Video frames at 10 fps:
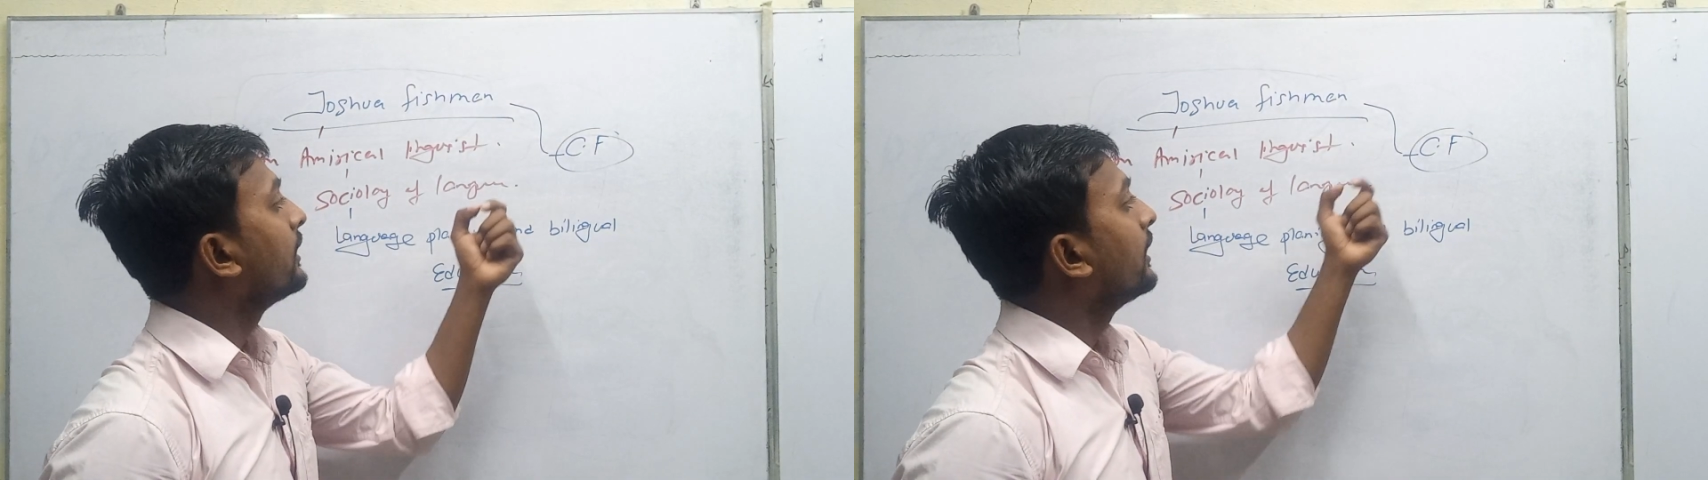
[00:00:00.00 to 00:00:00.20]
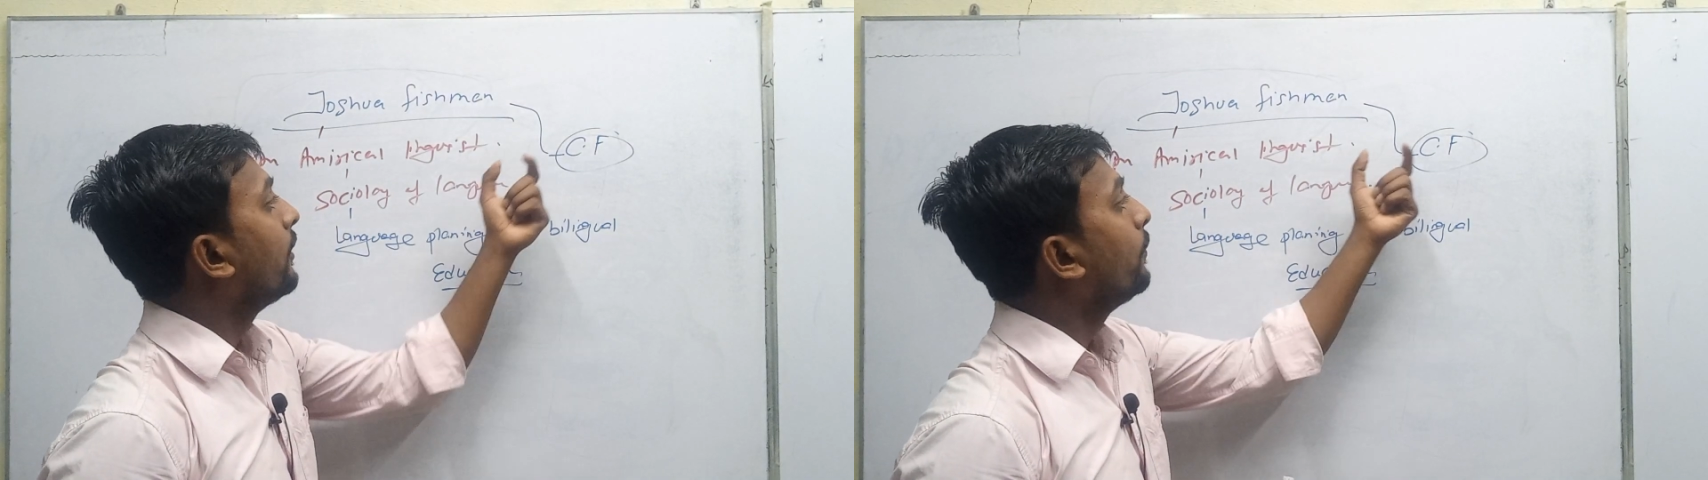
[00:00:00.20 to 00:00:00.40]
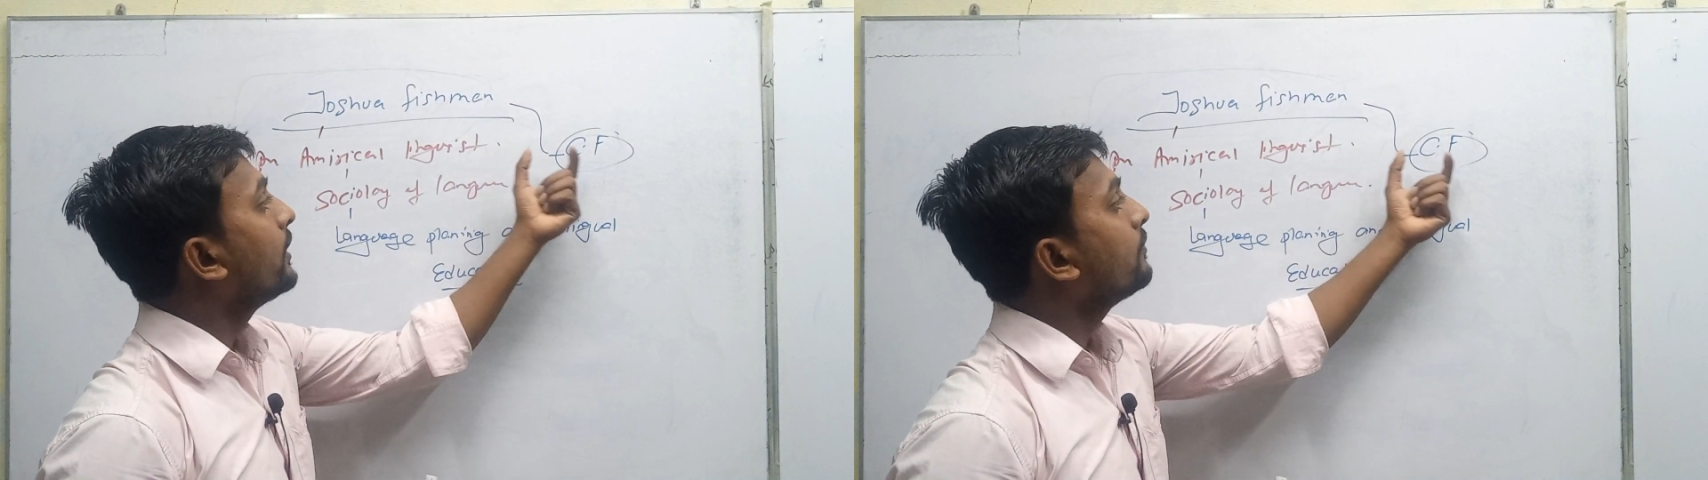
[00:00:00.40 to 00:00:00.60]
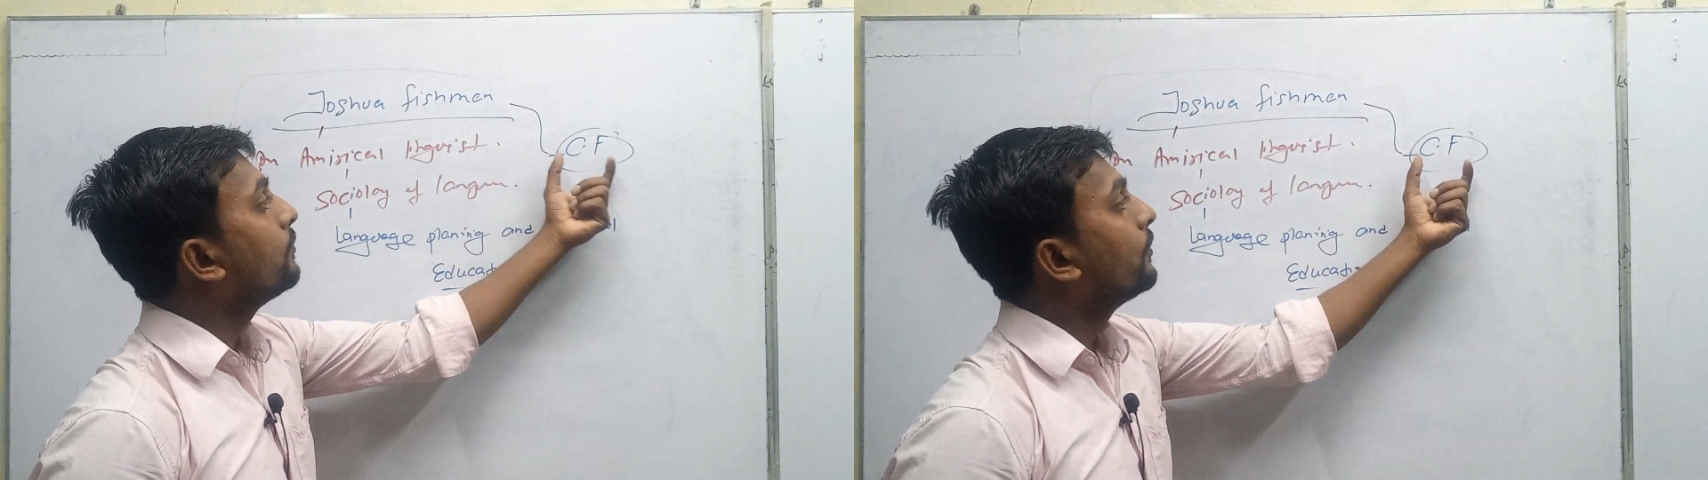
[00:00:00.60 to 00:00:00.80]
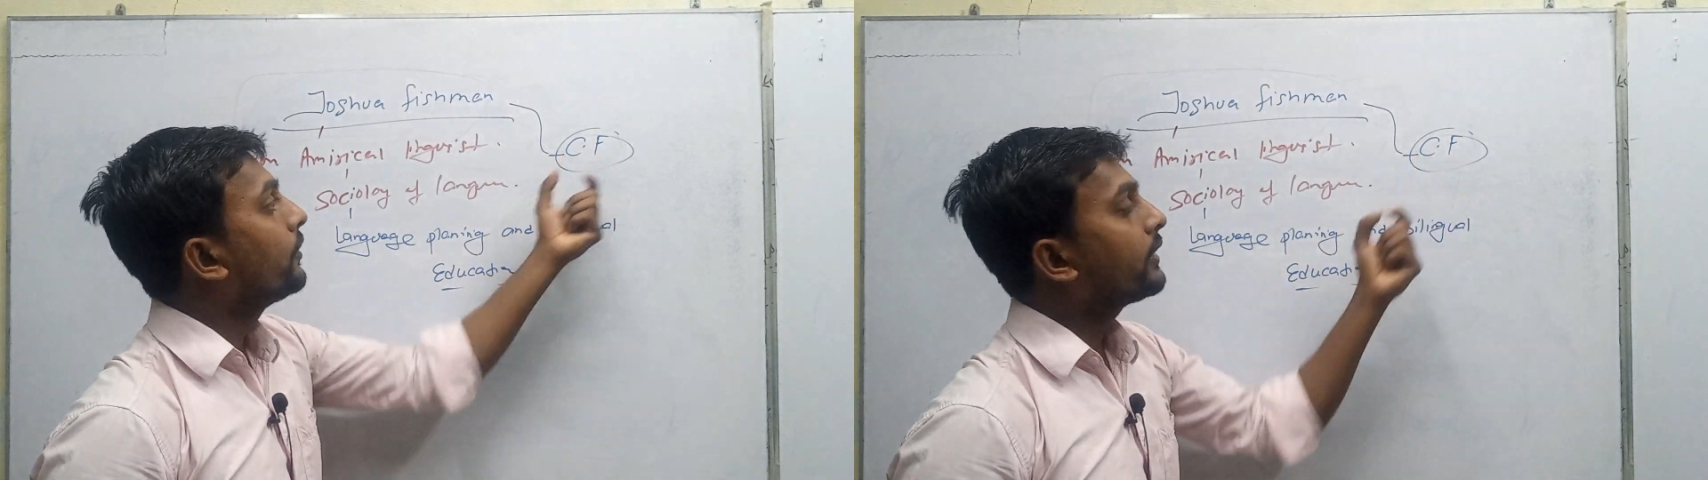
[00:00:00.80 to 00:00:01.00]
one
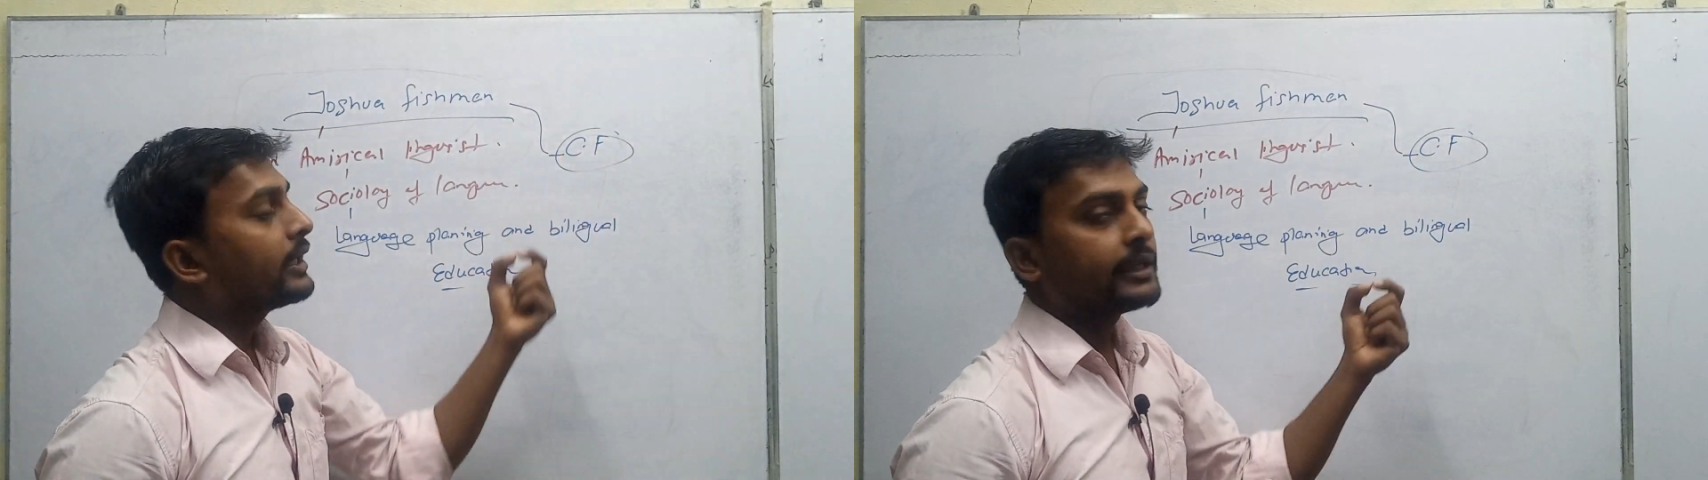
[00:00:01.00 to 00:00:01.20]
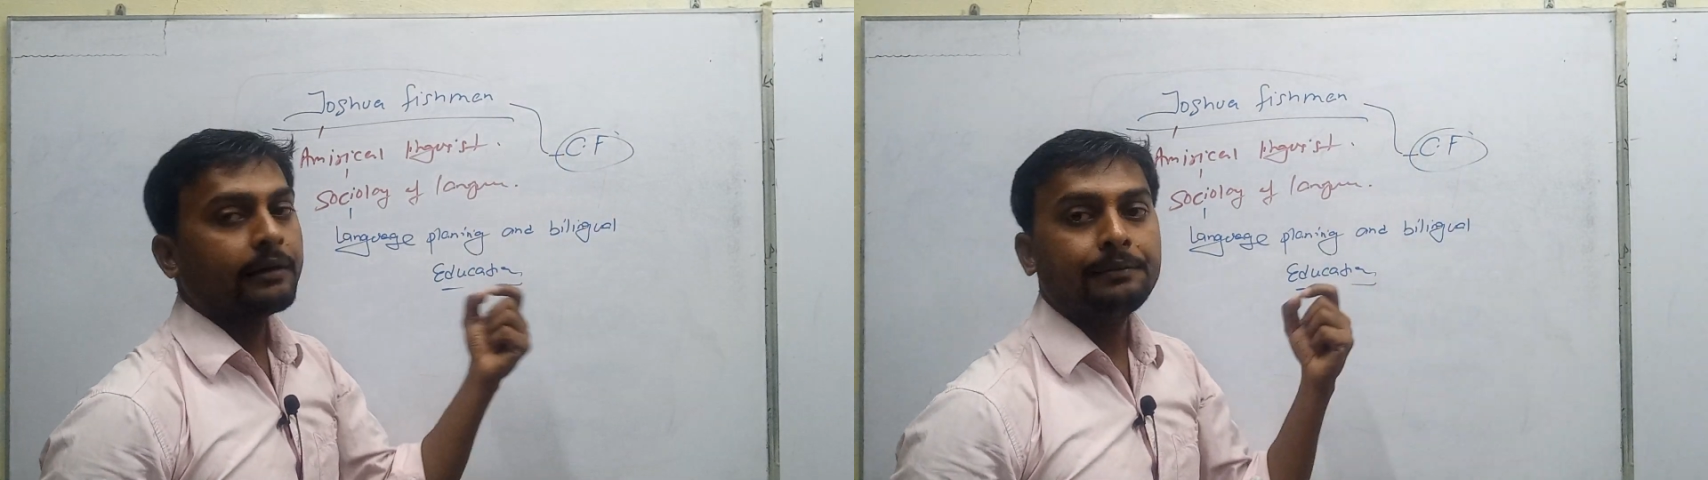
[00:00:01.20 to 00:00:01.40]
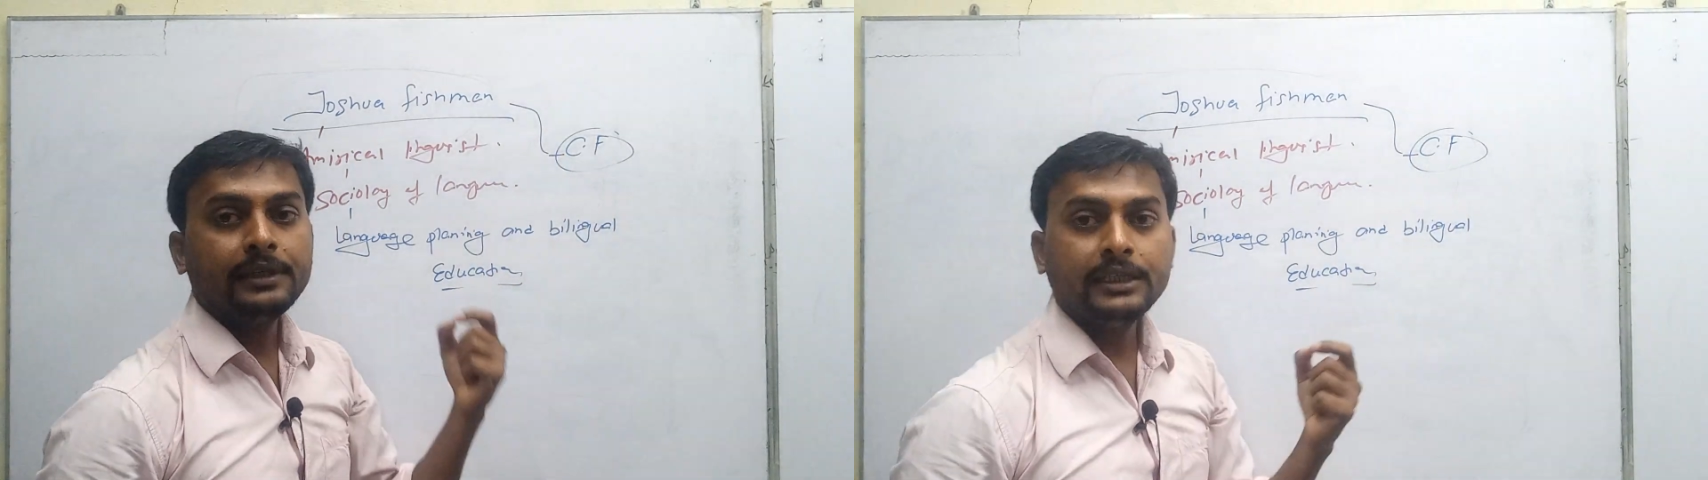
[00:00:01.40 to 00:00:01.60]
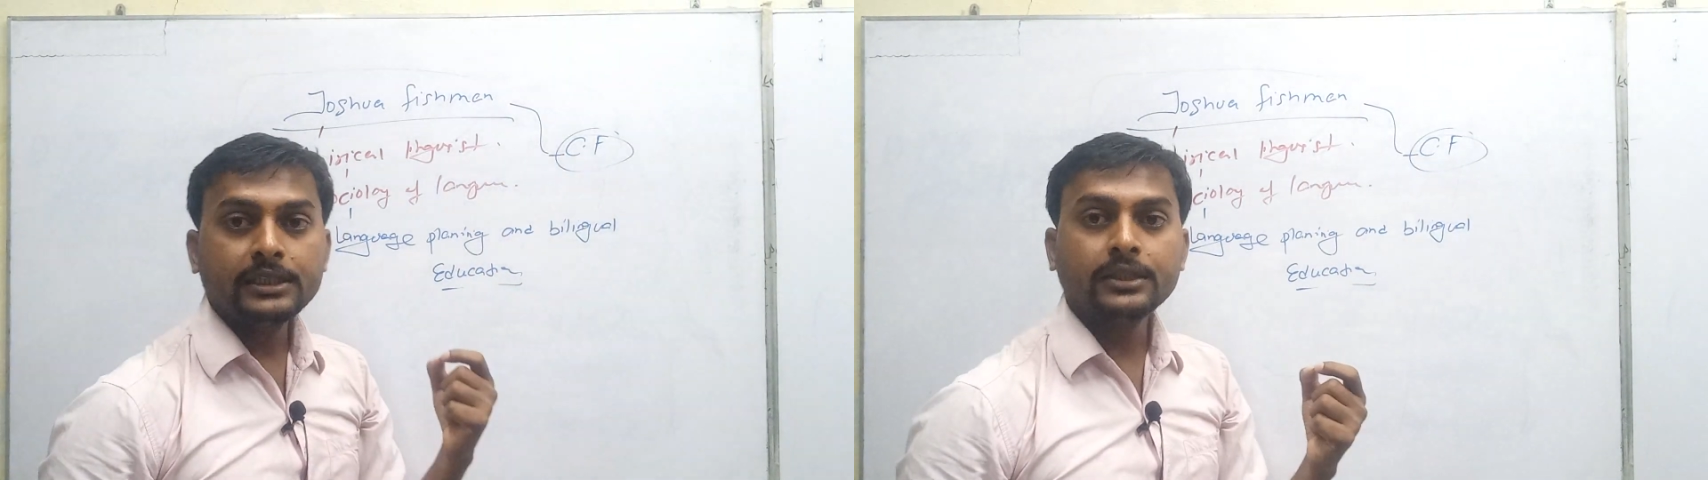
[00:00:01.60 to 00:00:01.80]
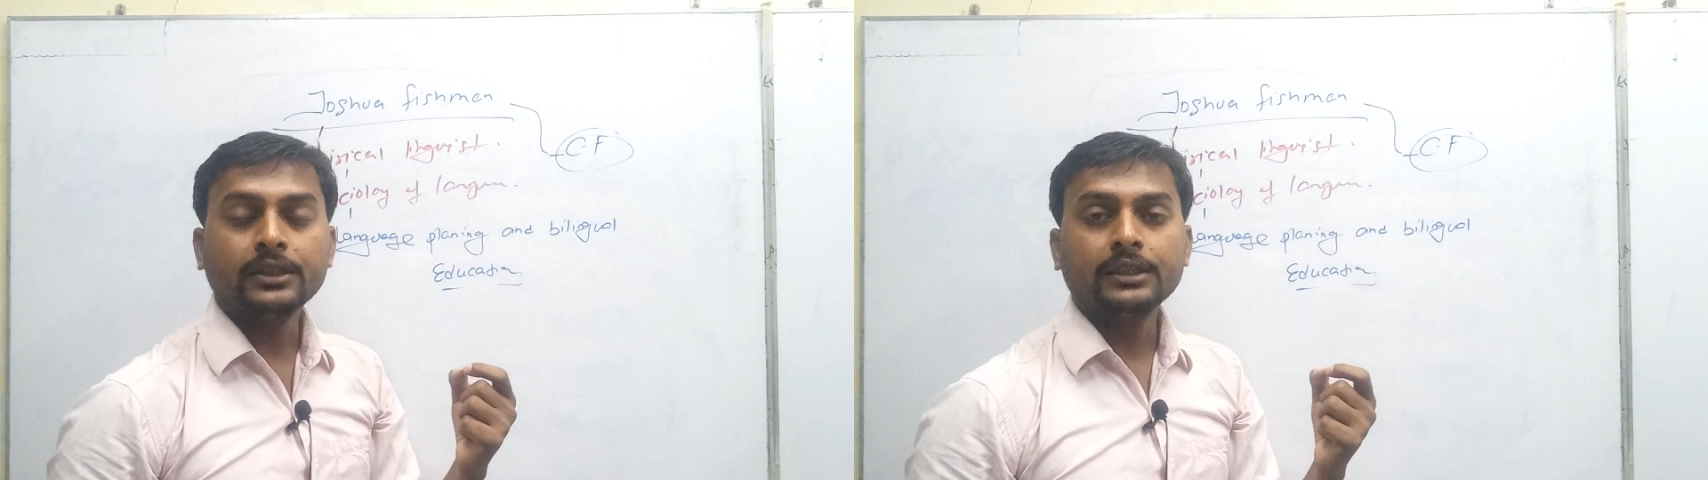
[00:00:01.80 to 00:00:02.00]
more
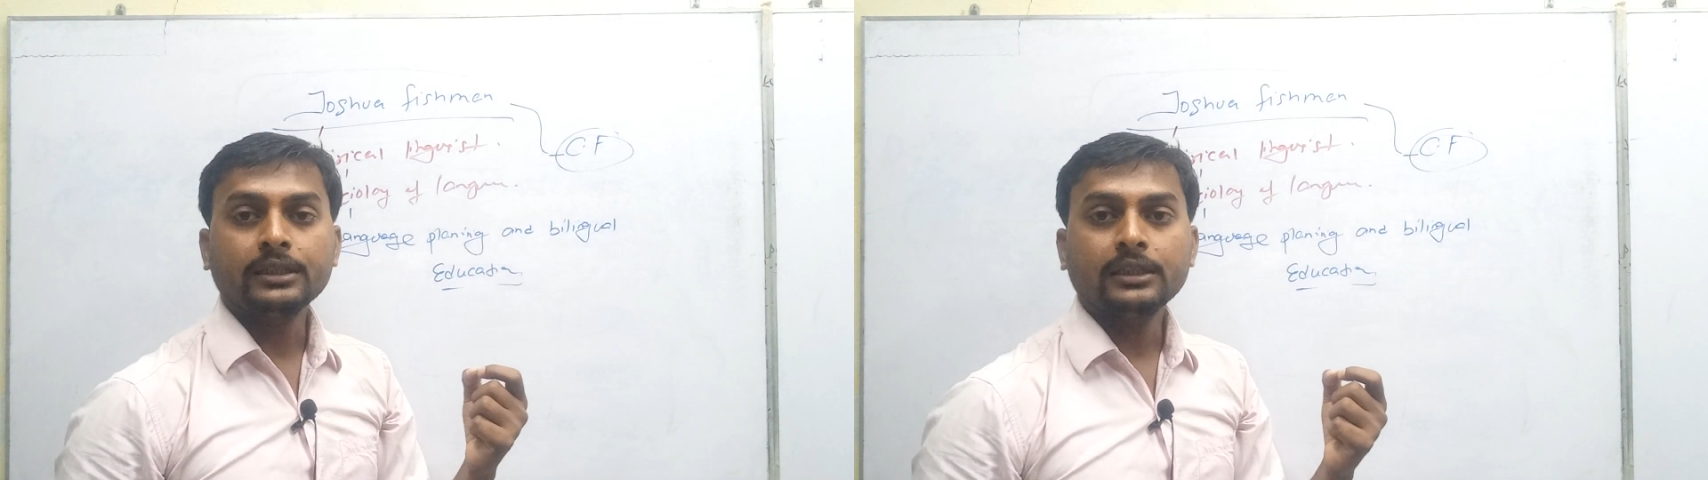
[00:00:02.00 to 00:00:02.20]
definition.